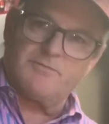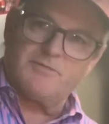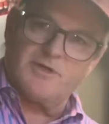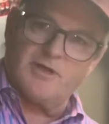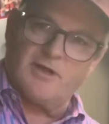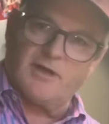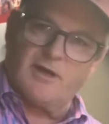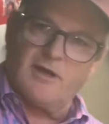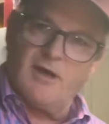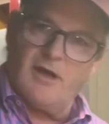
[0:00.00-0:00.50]
to
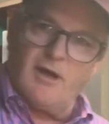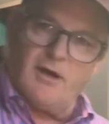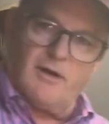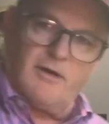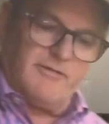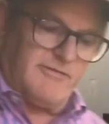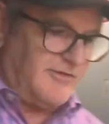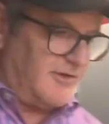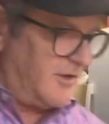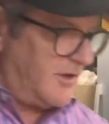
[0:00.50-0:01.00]
the
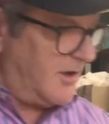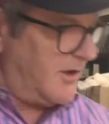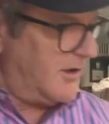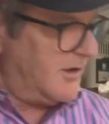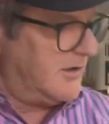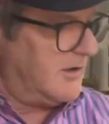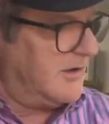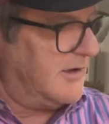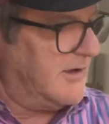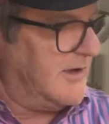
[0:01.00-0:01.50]
color for the
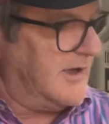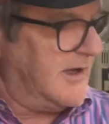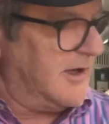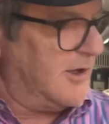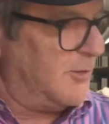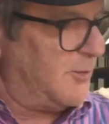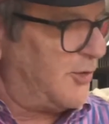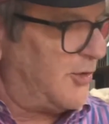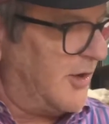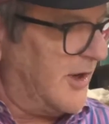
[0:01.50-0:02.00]
whole of the
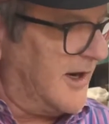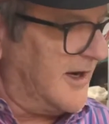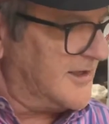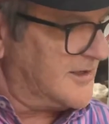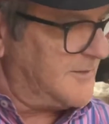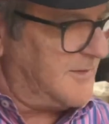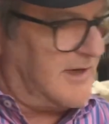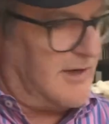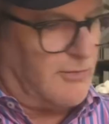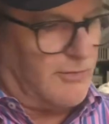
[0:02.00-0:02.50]
Enterprise.
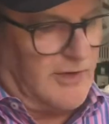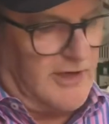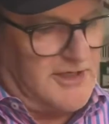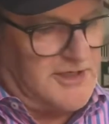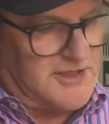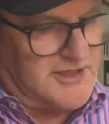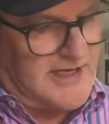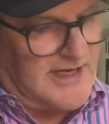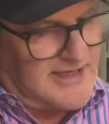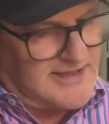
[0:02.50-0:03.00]
I mean, it really
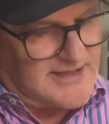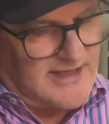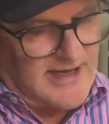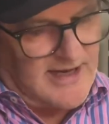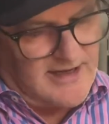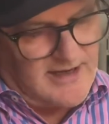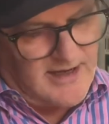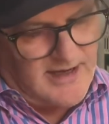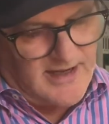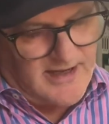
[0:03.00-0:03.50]
just has
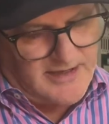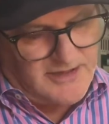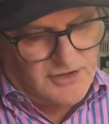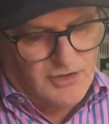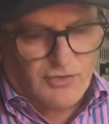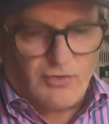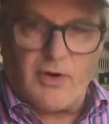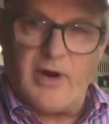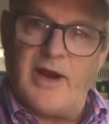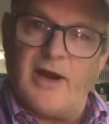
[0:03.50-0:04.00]
that nice
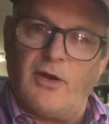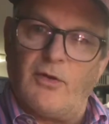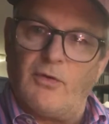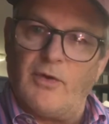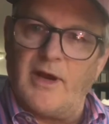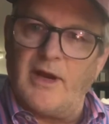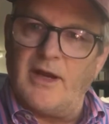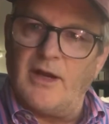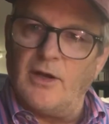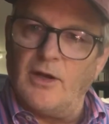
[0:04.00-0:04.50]

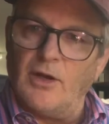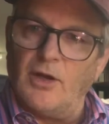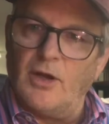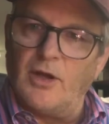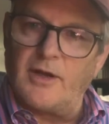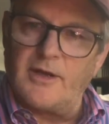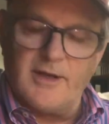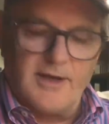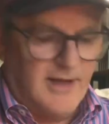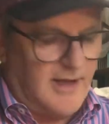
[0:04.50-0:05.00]
gray-green
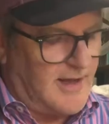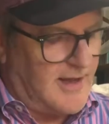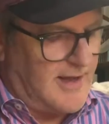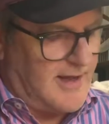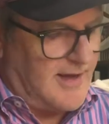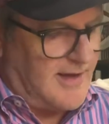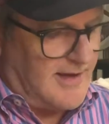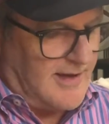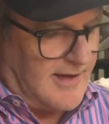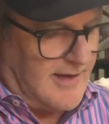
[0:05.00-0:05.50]
look
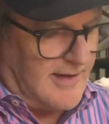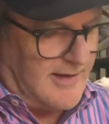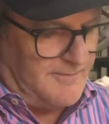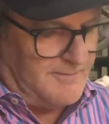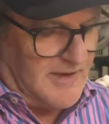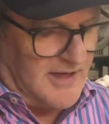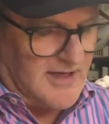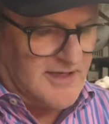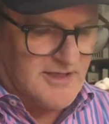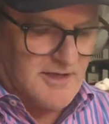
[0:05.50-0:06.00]

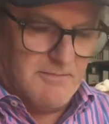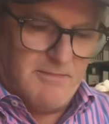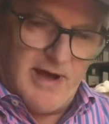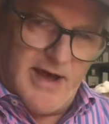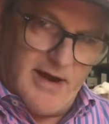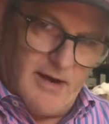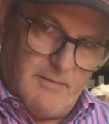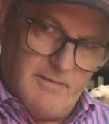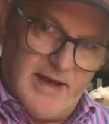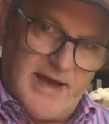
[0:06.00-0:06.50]
because the
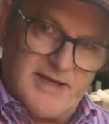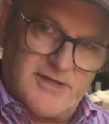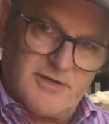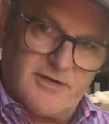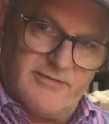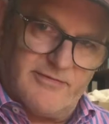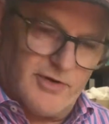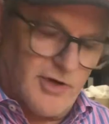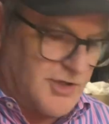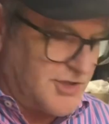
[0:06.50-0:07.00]
Model
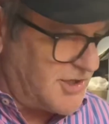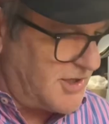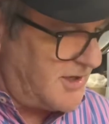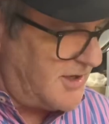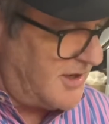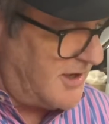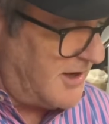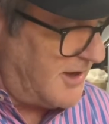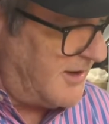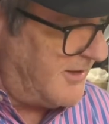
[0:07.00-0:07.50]
Master version
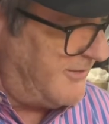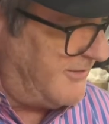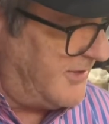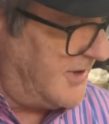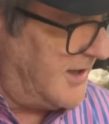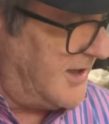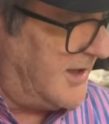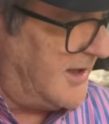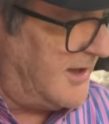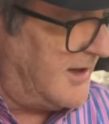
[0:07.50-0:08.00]
of
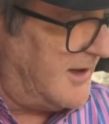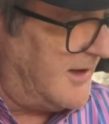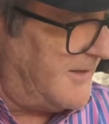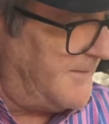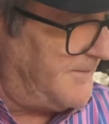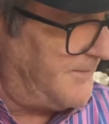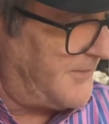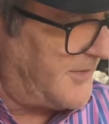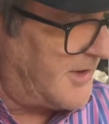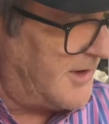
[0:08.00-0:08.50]

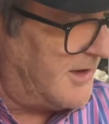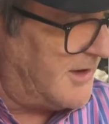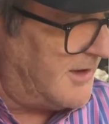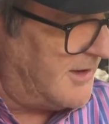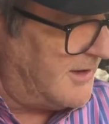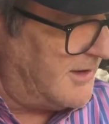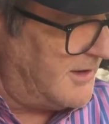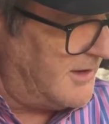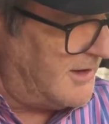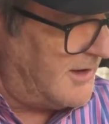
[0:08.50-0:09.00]

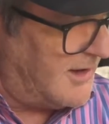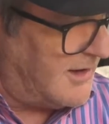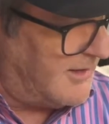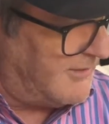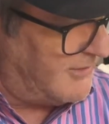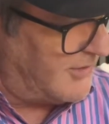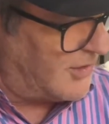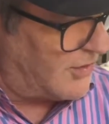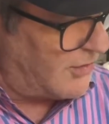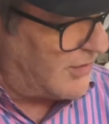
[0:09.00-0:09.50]

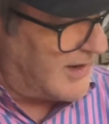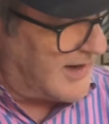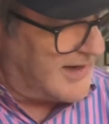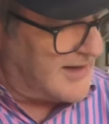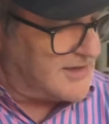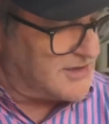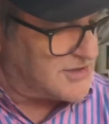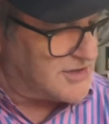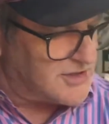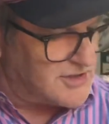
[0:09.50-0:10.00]
the
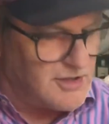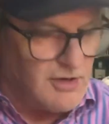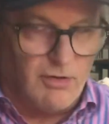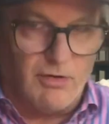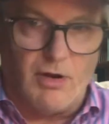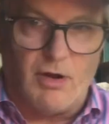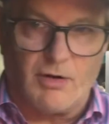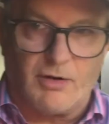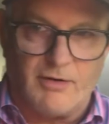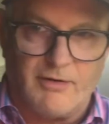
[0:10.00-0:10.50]
gray is just no
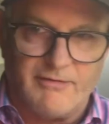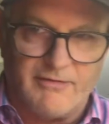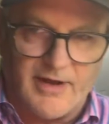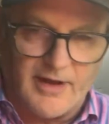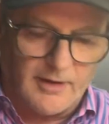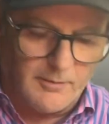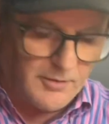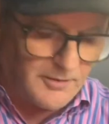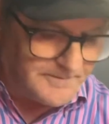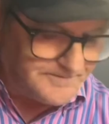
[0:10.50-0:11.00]
longer
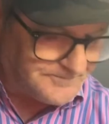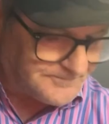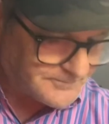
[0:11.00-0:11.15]
available.